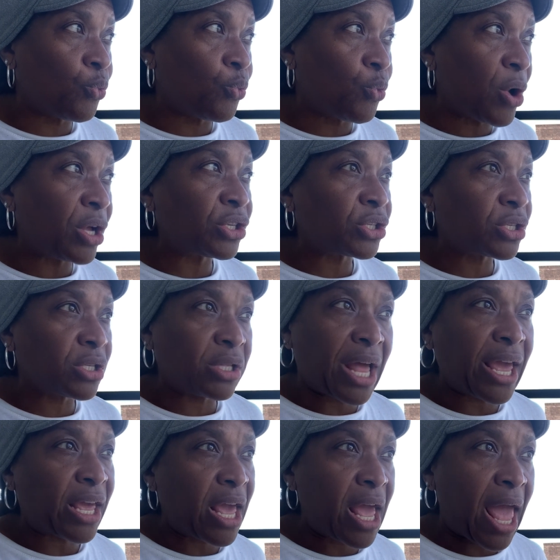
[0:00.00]
one
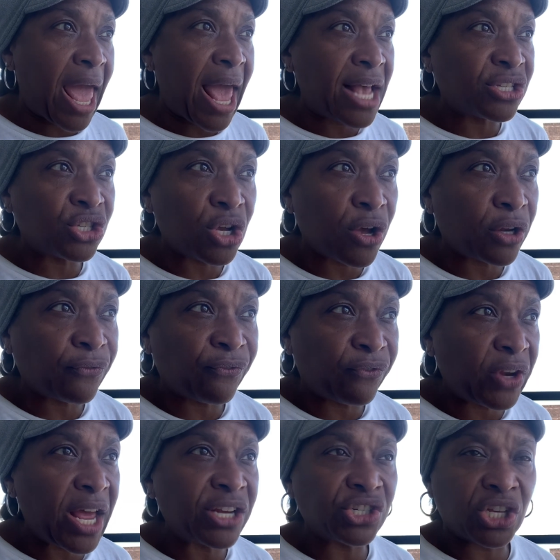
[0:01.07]
like as your
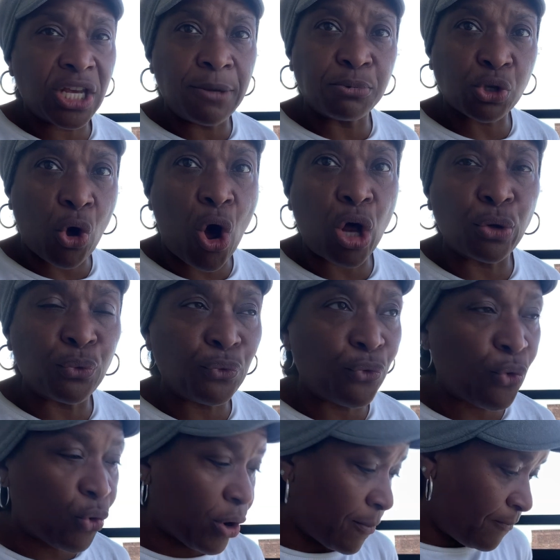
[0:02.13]
flesh keeps calling
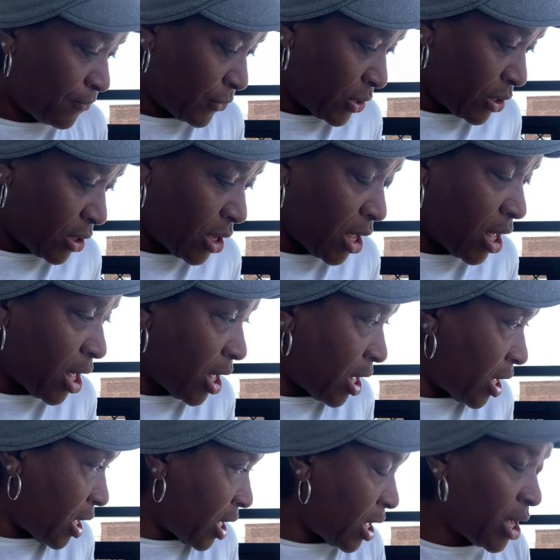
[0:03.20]
for it,
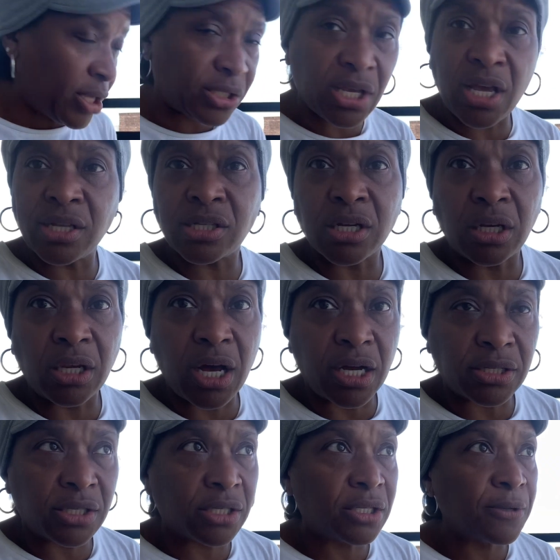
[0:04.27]
it it's it's a
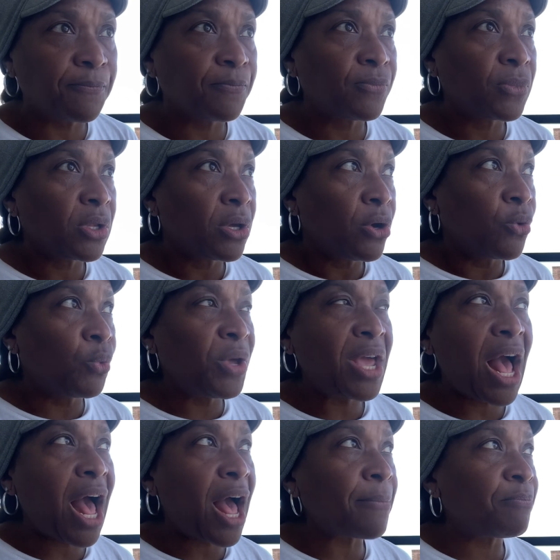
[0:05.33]
lust we
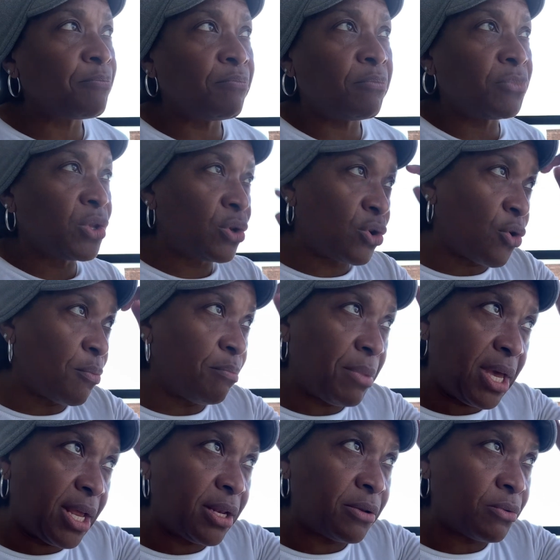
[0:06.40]
op, you know
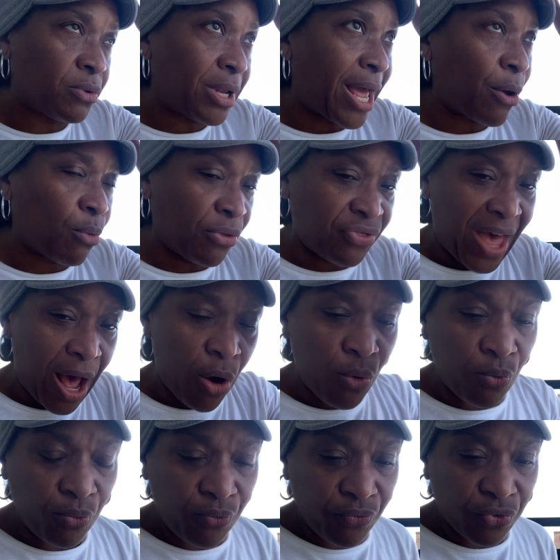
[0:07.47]
men like without
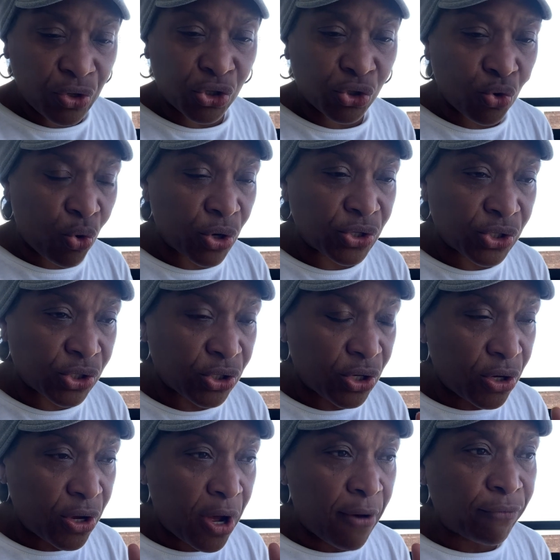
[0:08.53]
the source
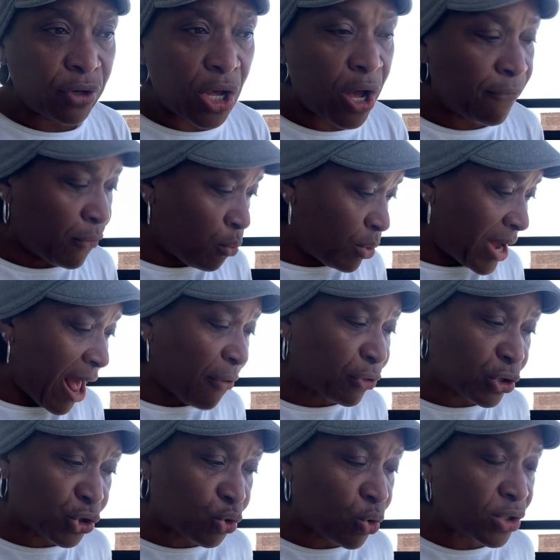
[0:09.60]
of love and without
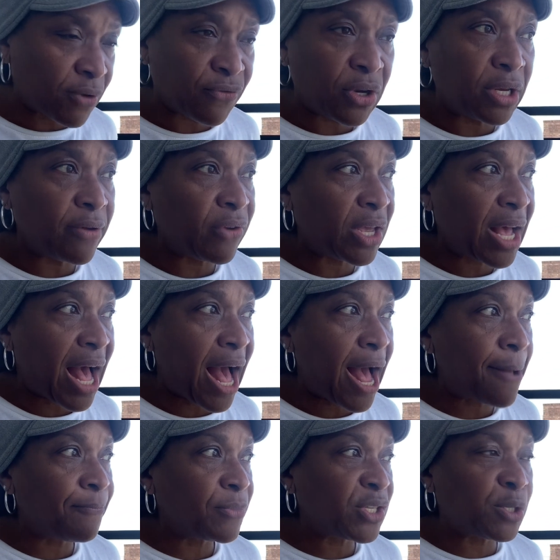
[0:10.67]
the source of the living
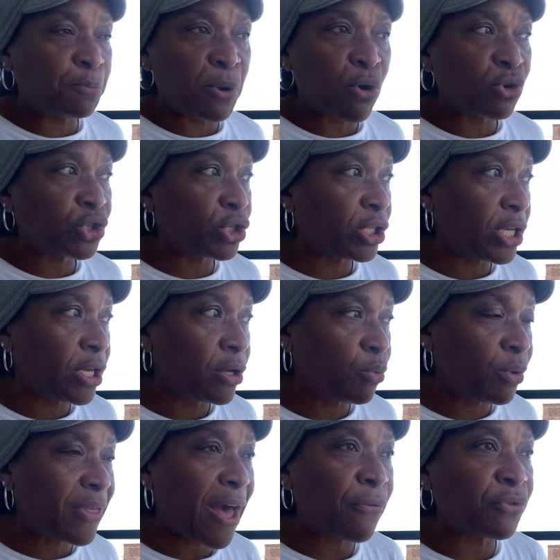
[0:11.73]
god spiritually
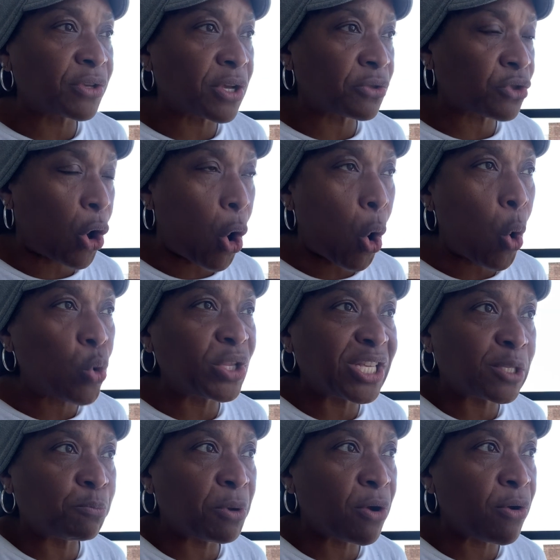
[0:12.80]
without the, the holy
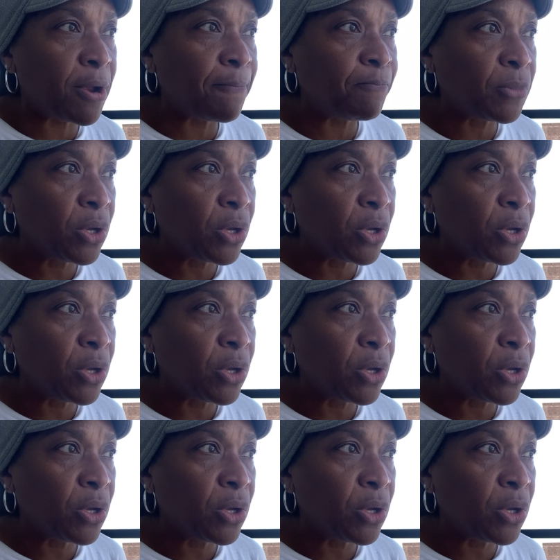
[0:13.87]
spirit